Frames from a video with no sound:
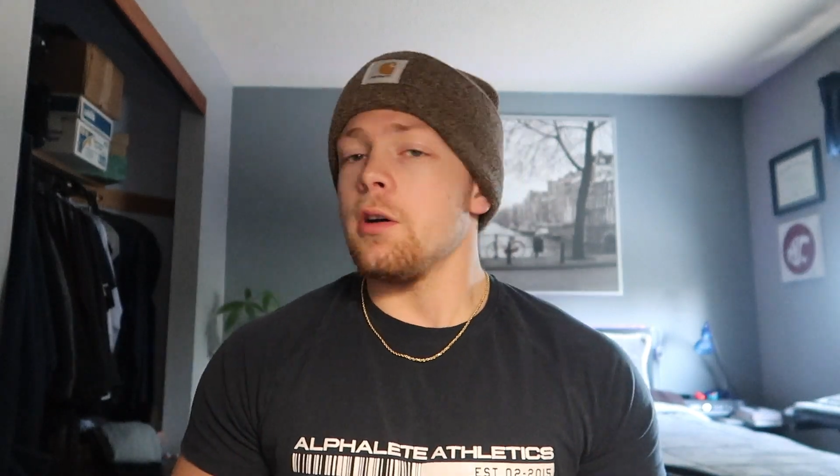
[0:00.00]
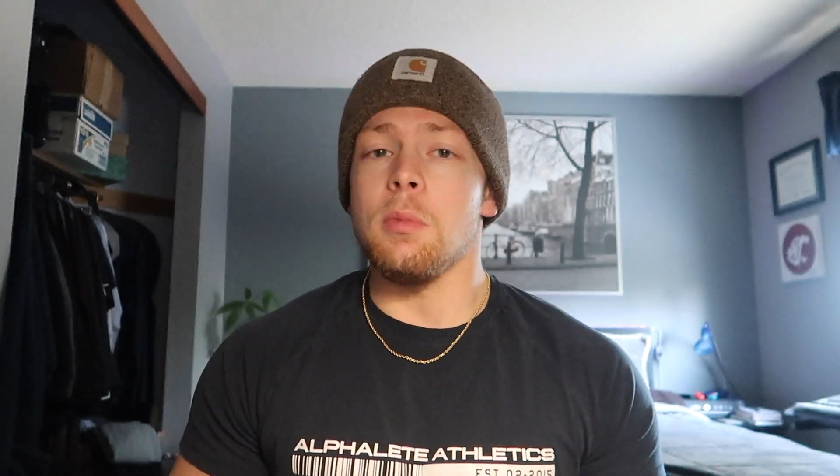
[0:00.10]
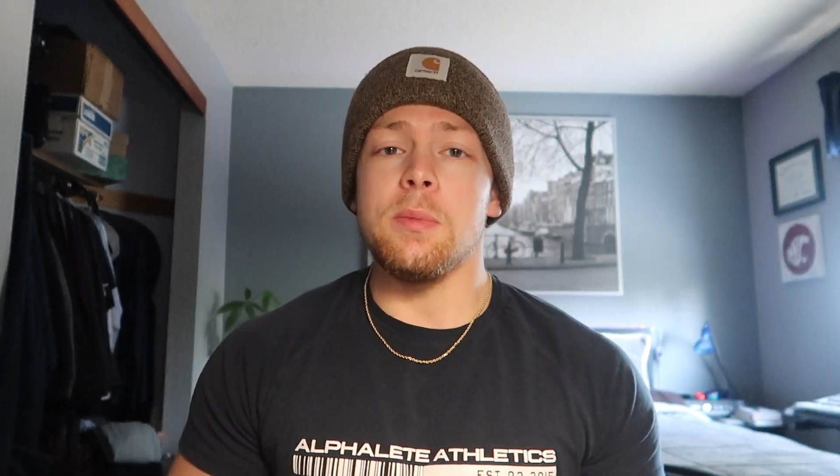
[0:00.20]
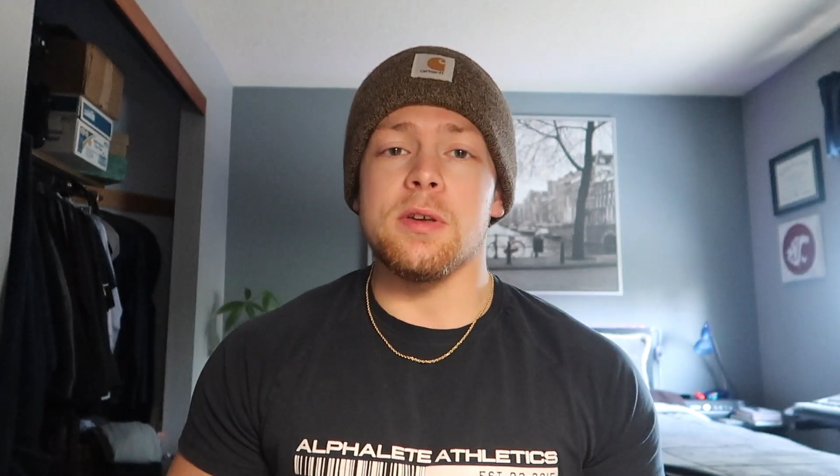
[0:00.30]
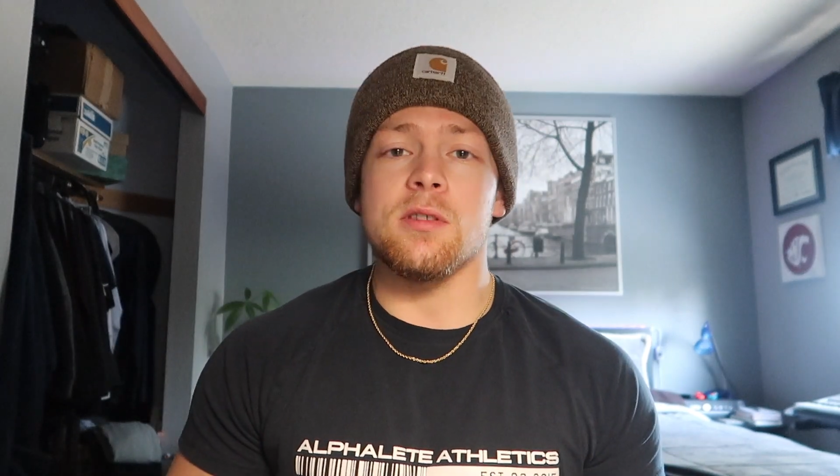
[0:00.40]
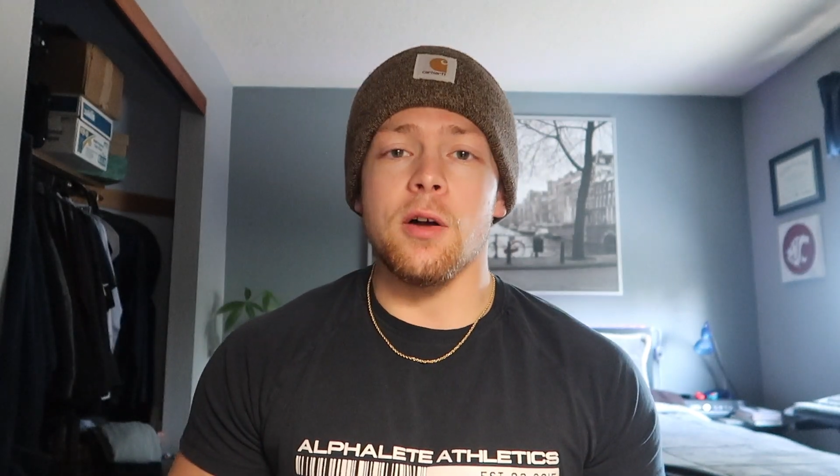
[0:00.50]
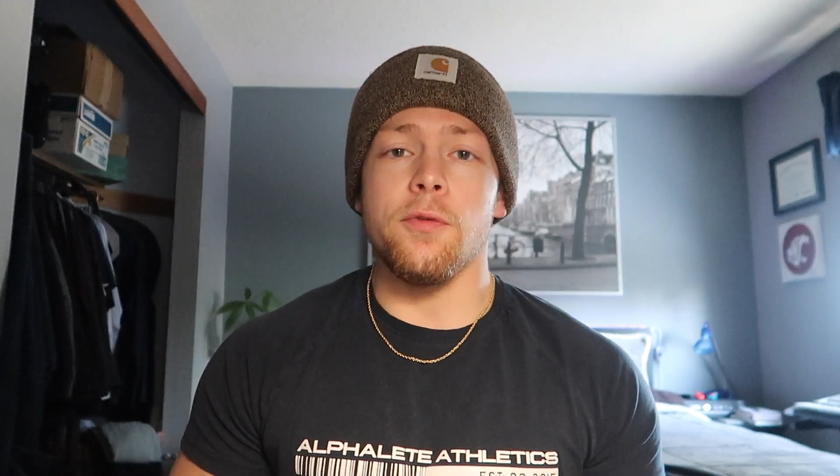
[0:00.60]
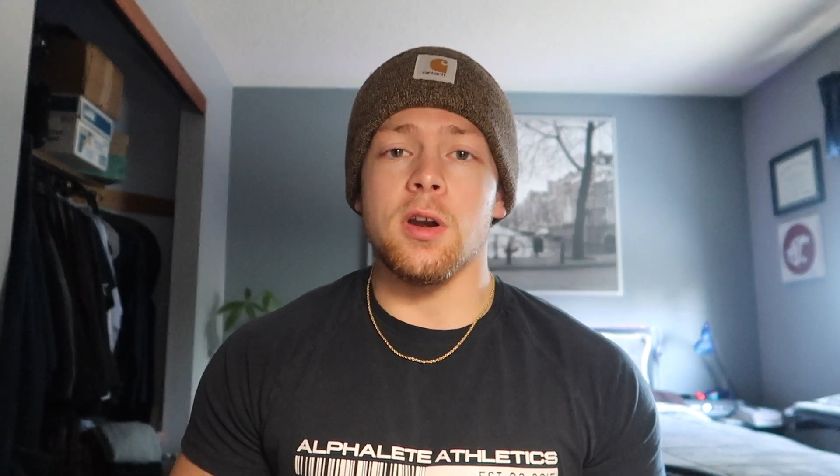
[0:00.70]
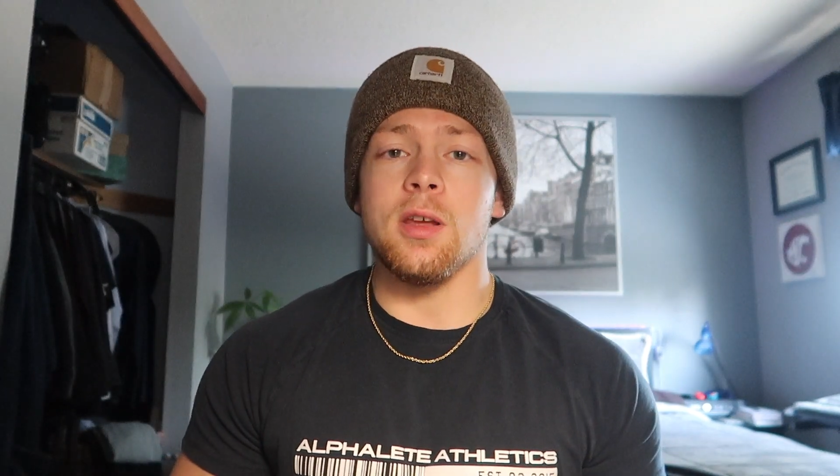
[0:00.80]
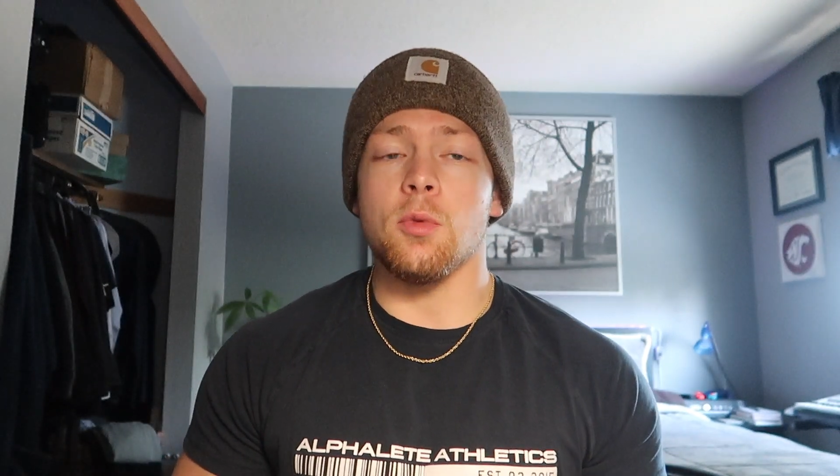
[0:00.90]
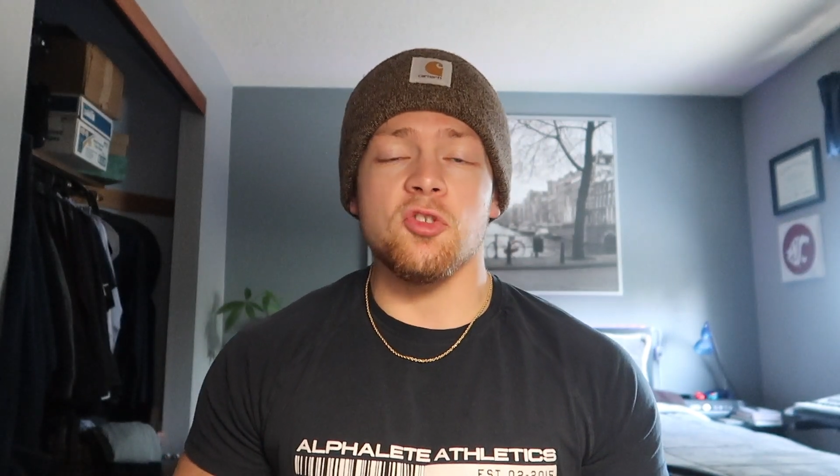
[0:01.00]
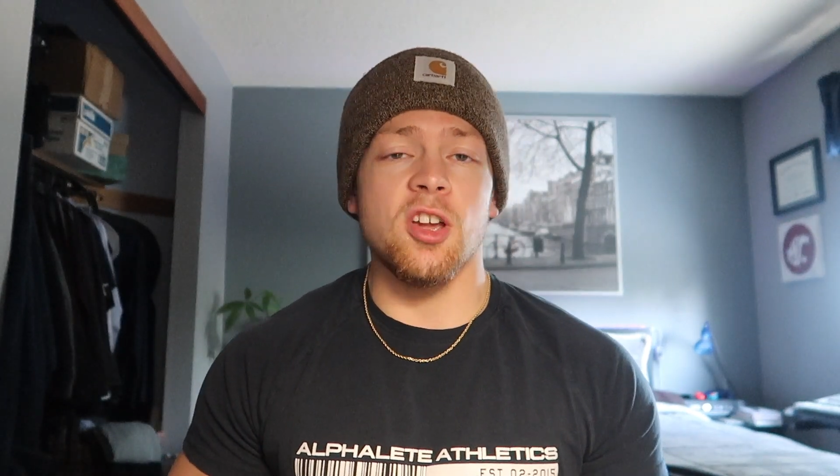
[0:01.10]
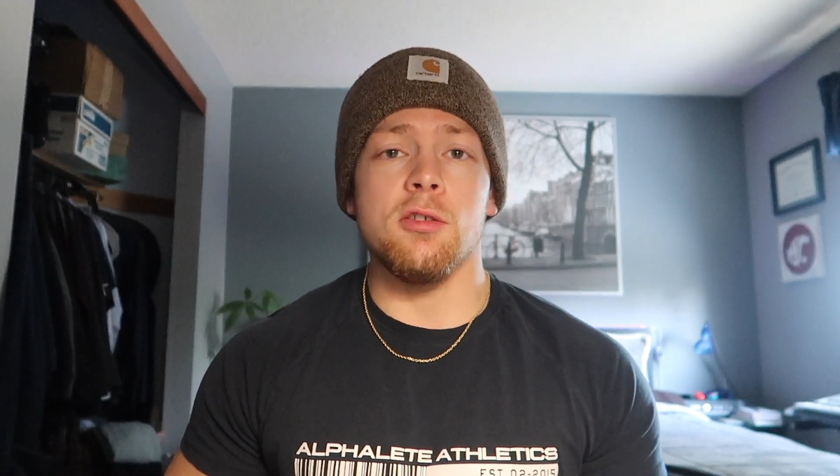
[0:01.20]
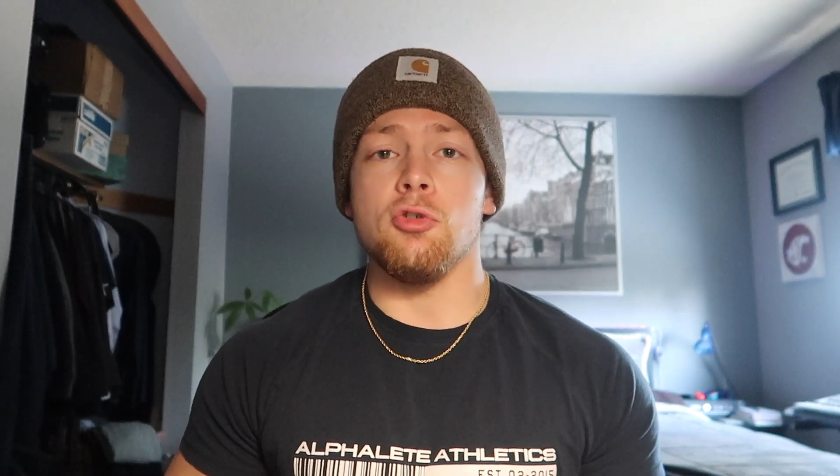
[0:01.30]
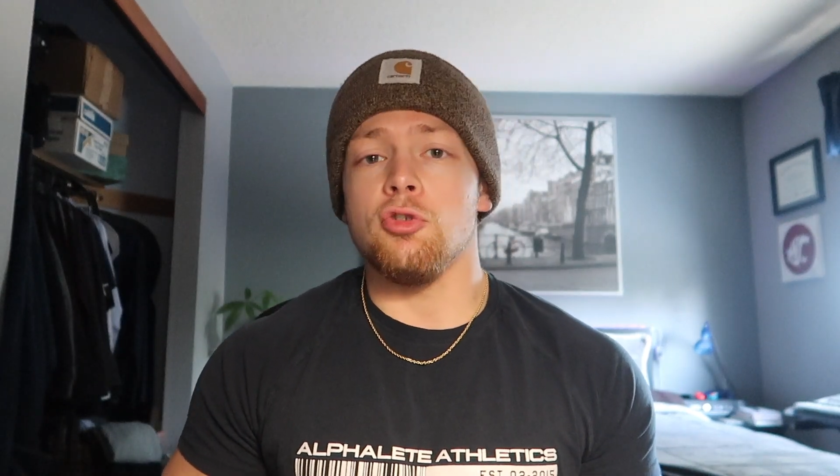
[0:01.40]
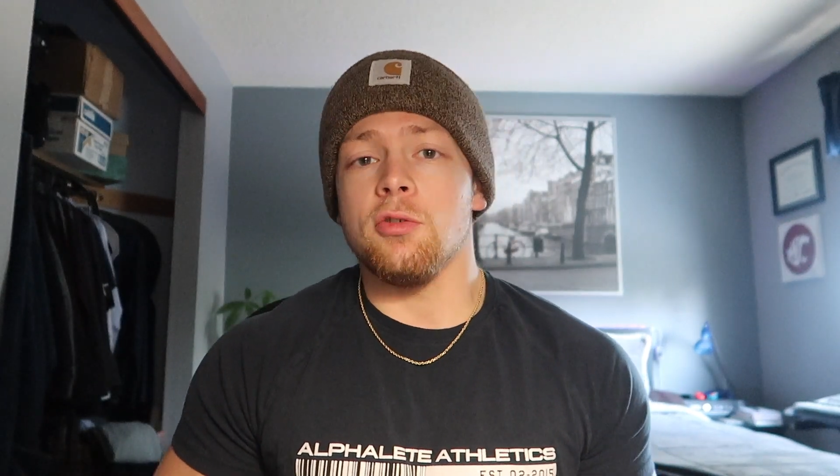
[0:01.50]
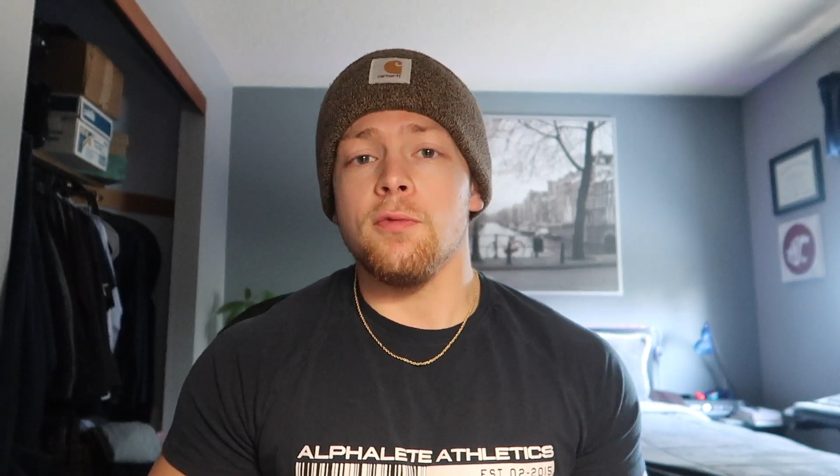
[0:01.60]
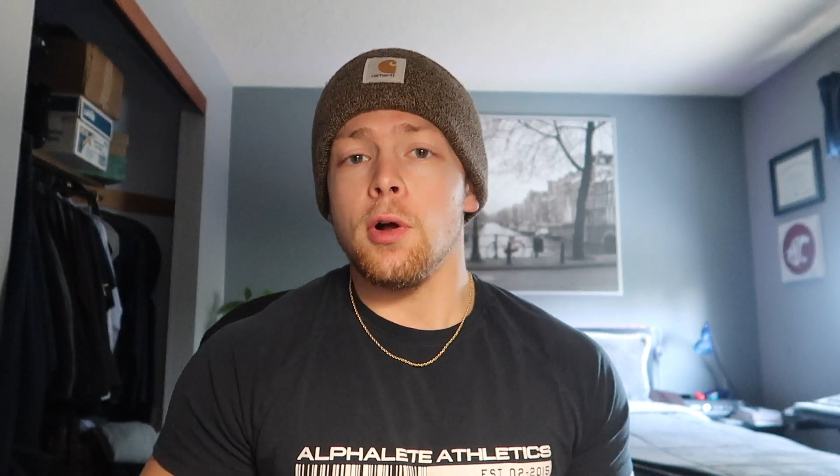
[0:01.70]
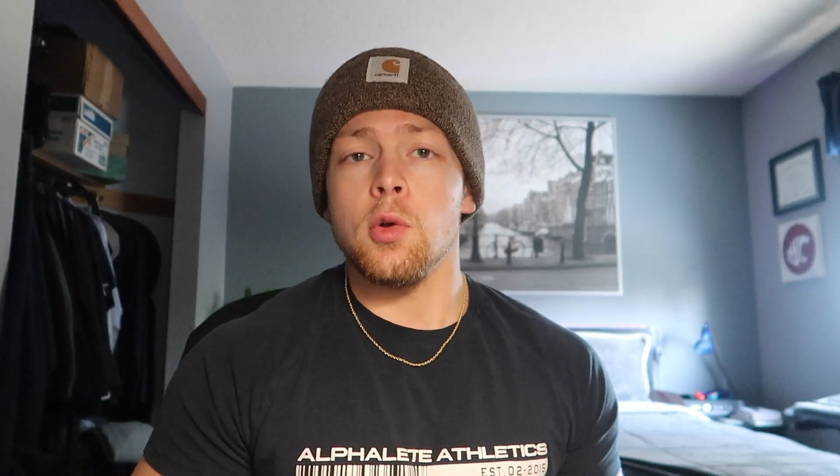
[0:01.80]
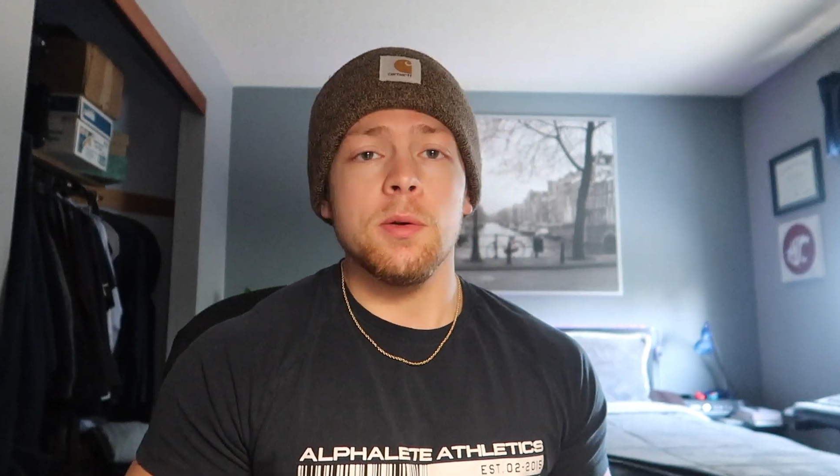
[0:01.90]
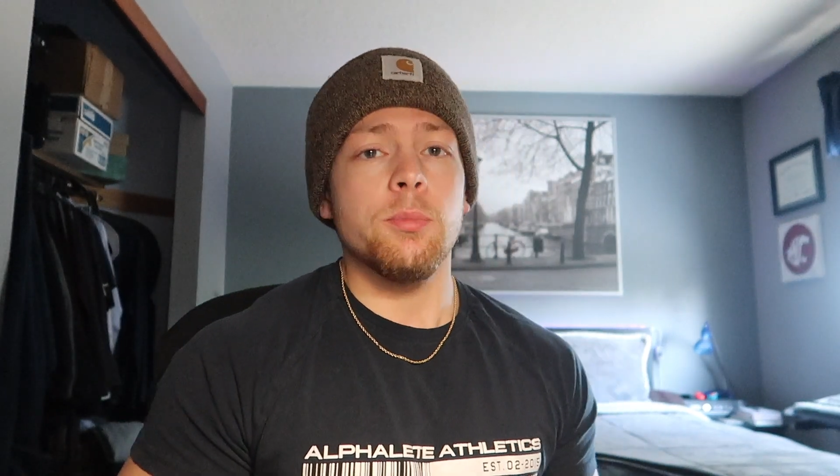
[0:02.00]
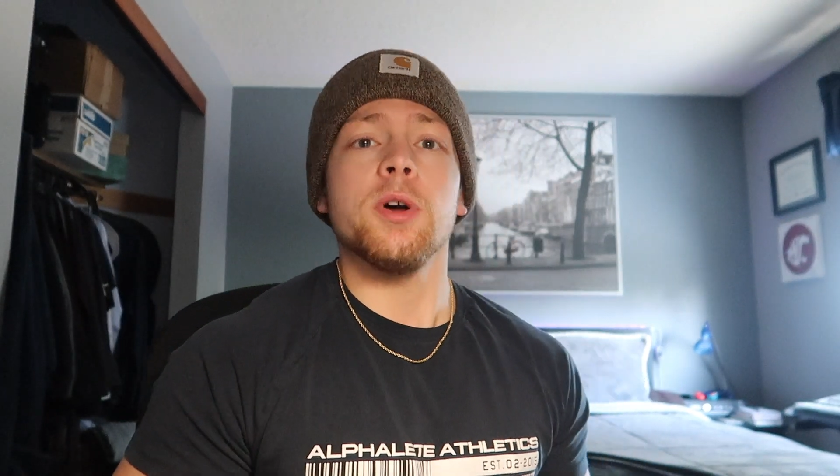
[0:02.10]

maybe it's not funny, in which case you shouldn't follow it.